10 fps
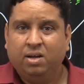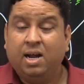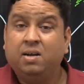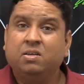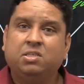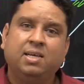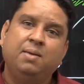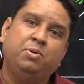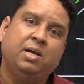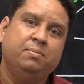At the
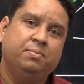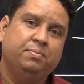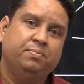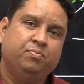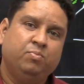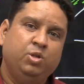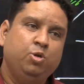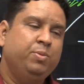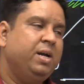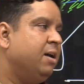same time, you
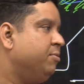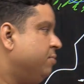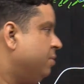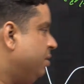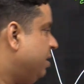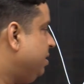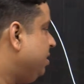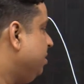may have read the